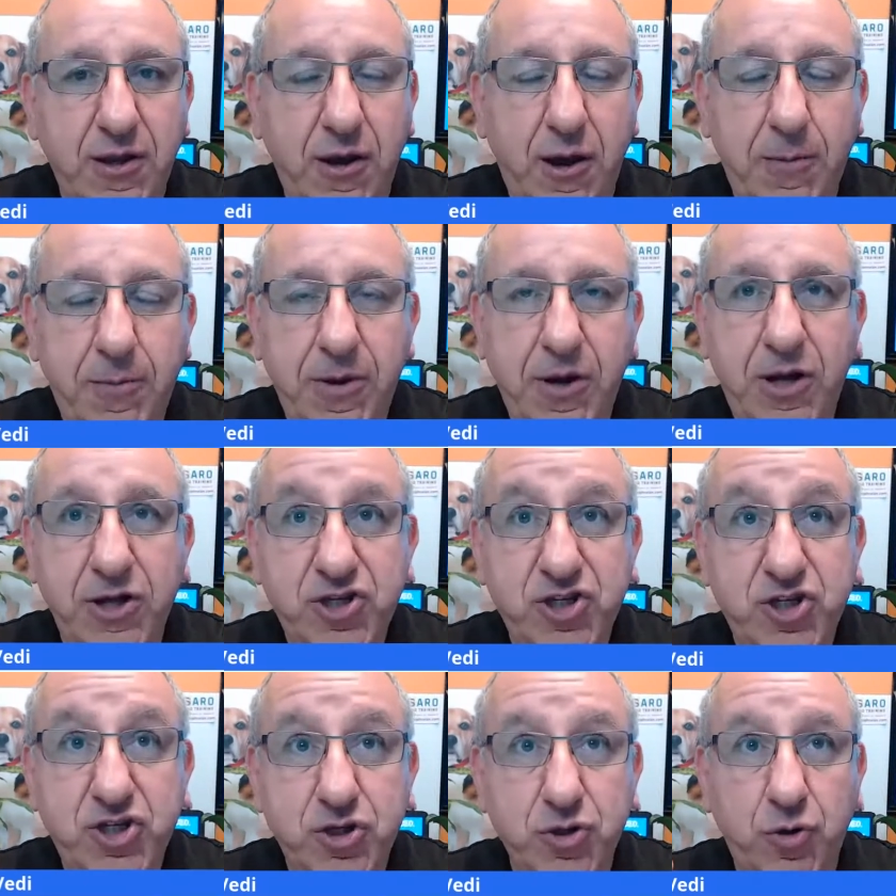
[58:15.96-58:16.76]
how
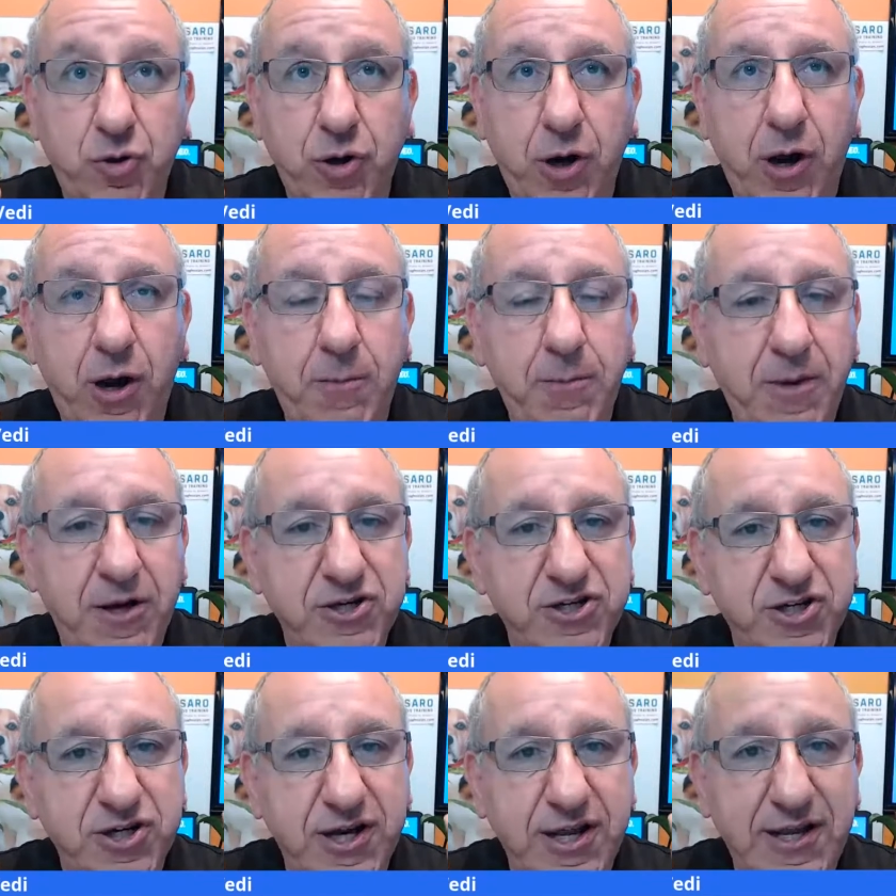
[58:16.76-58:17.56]
much or how
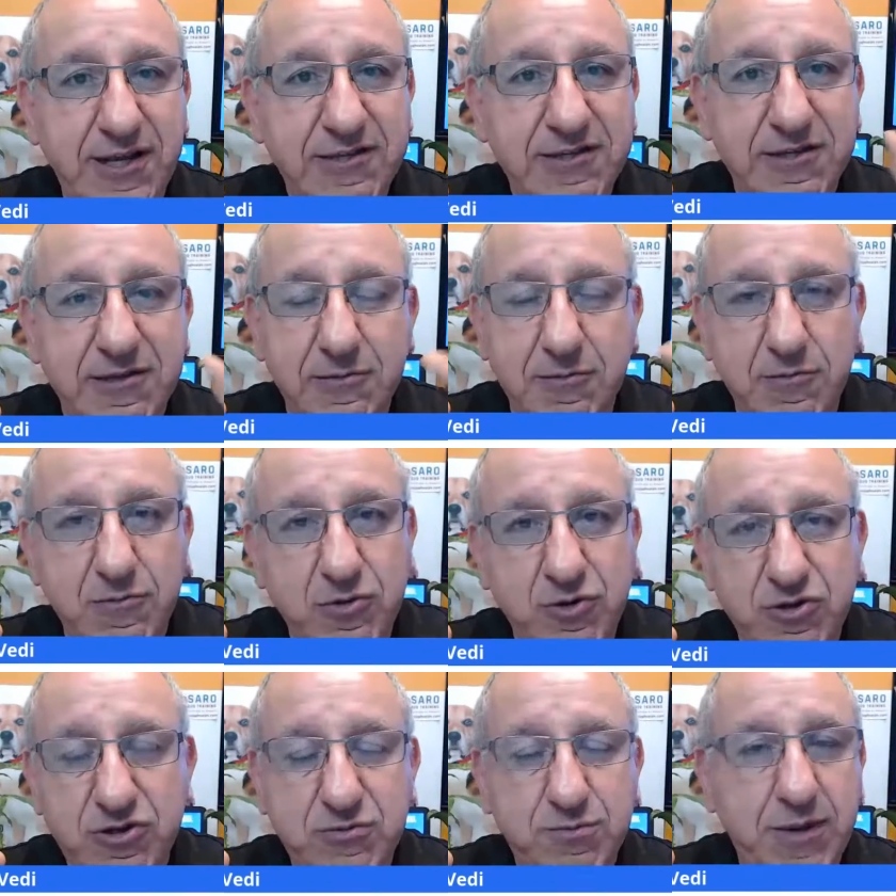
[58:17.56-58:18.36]
much less
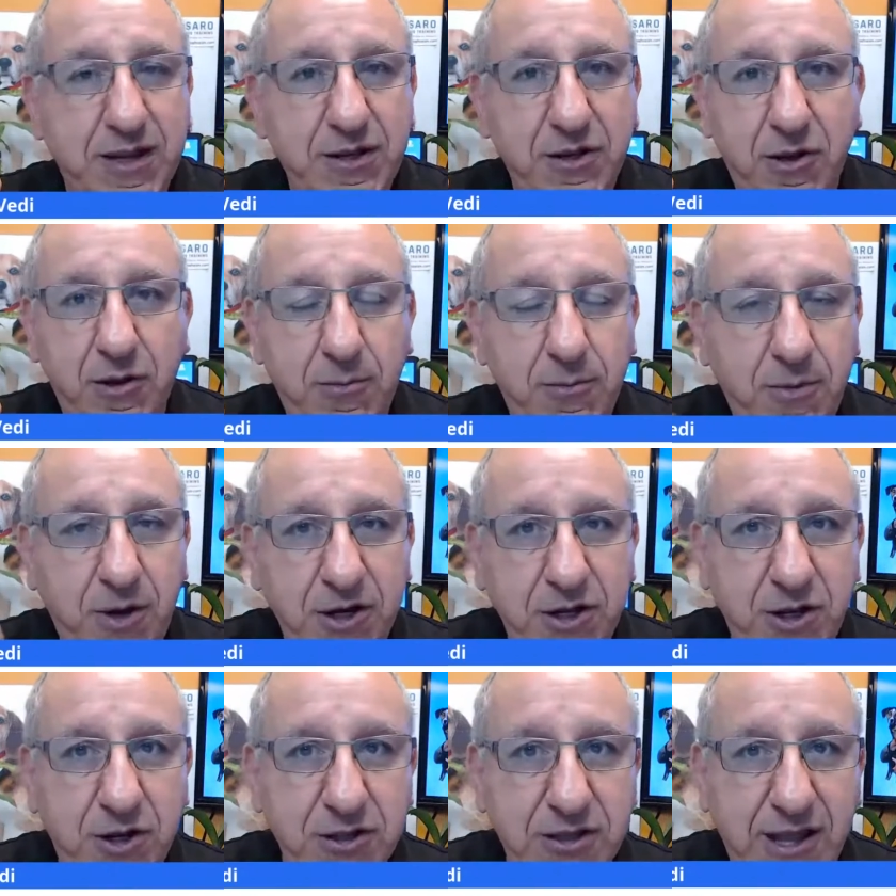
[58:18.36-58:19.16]
you spend
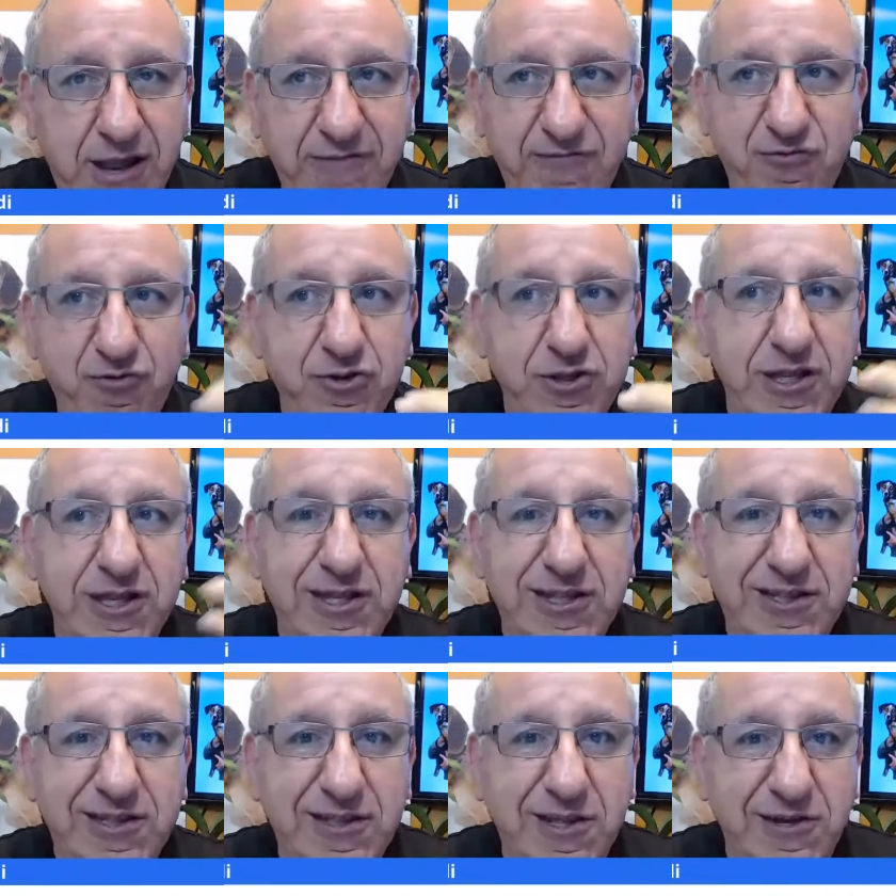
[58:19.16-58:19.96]
money on that food,
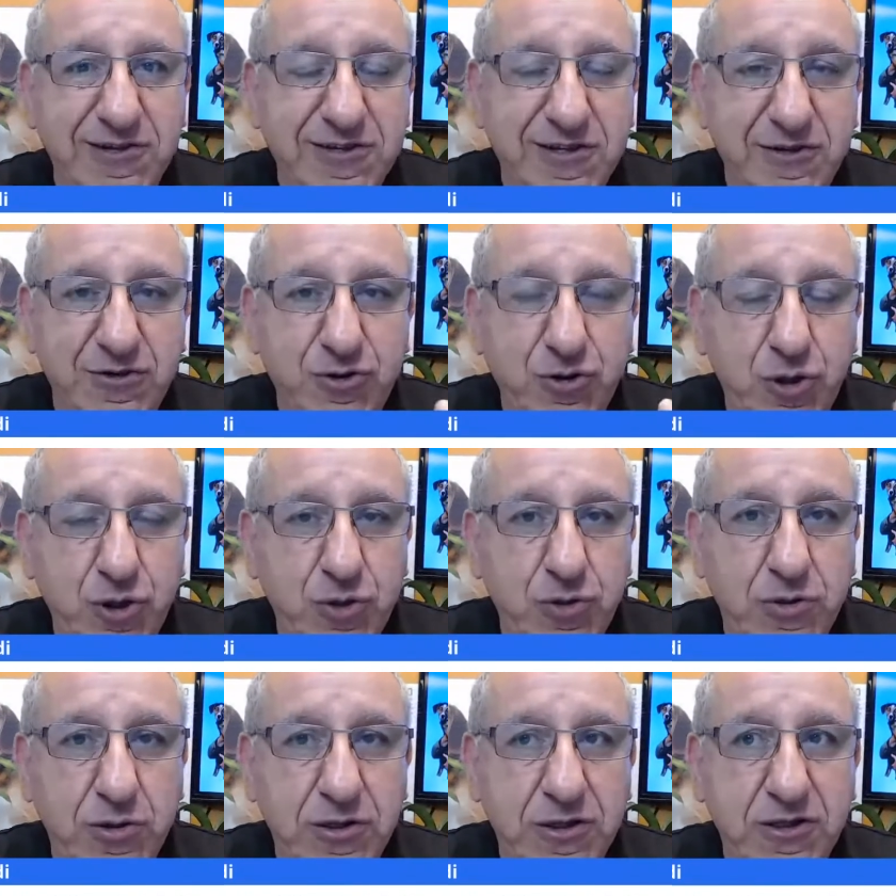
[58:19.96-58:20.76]
it
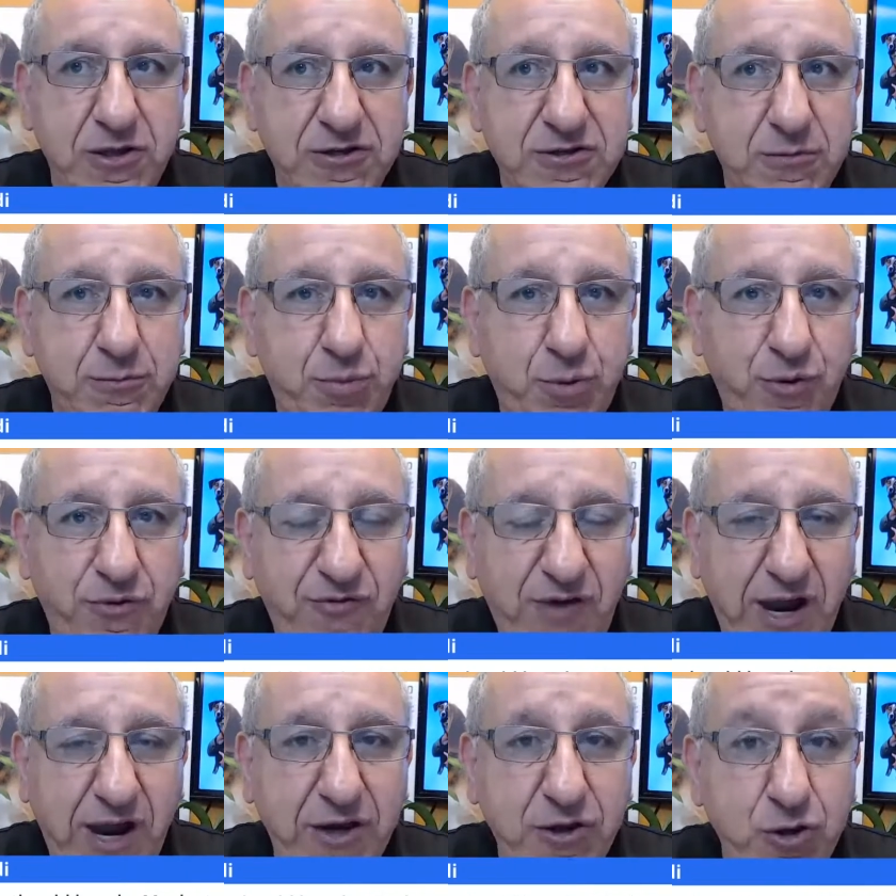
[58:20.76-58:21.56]
doesn't
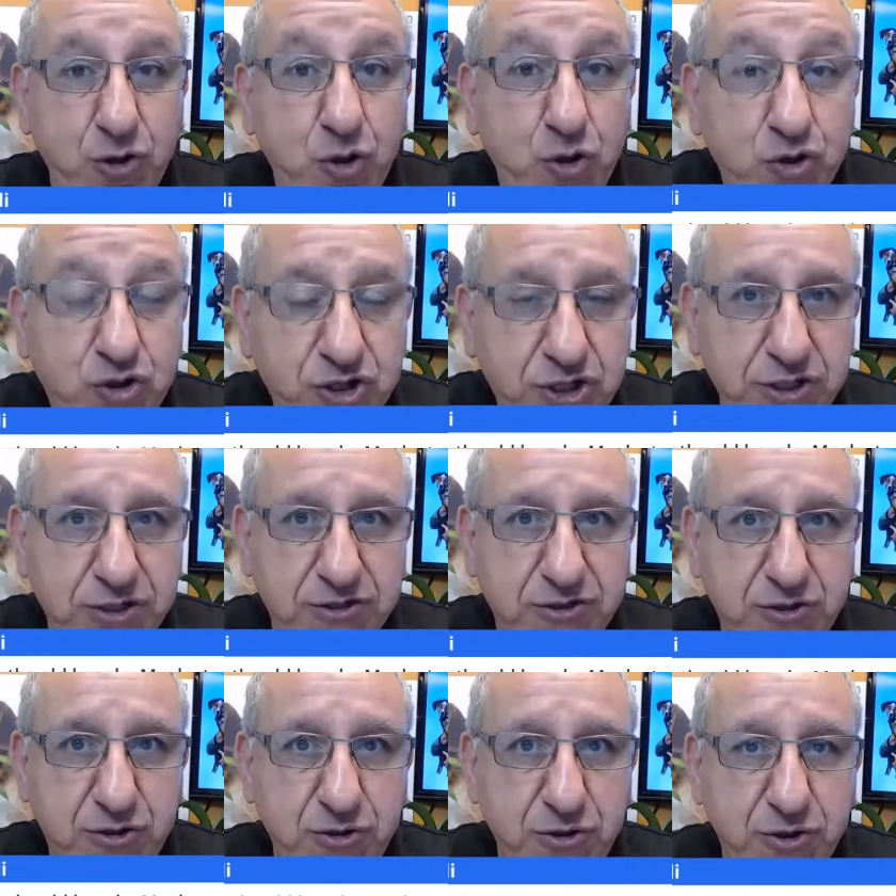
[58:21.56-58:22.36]
provide
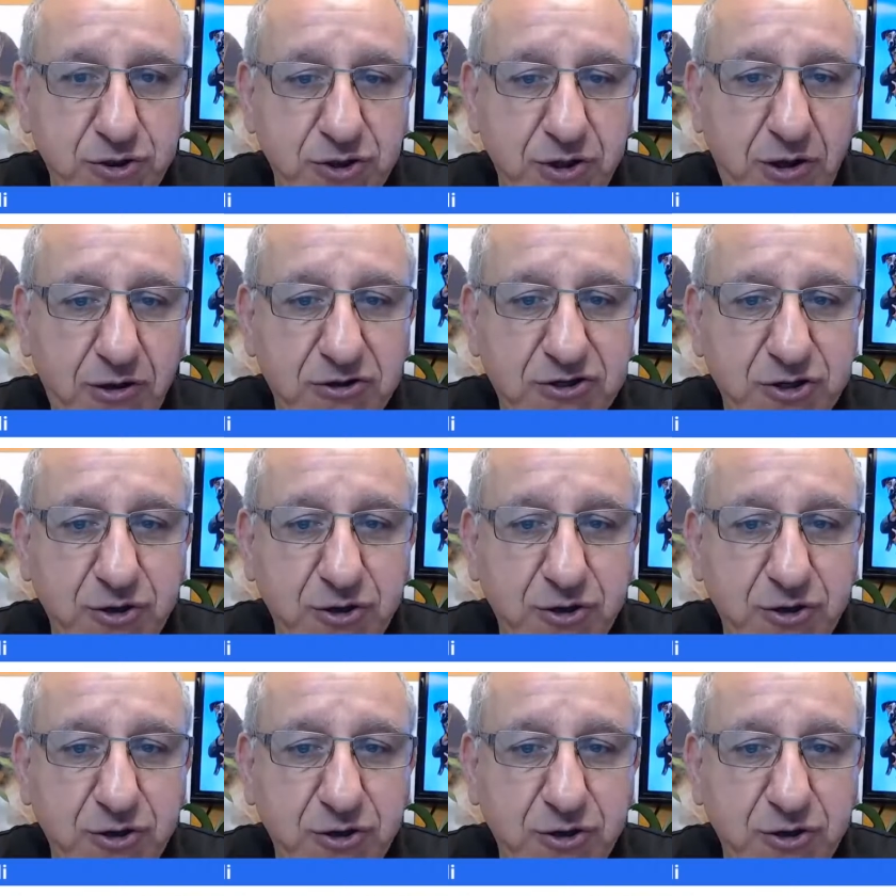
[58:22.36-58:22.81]
nutrients to your dog.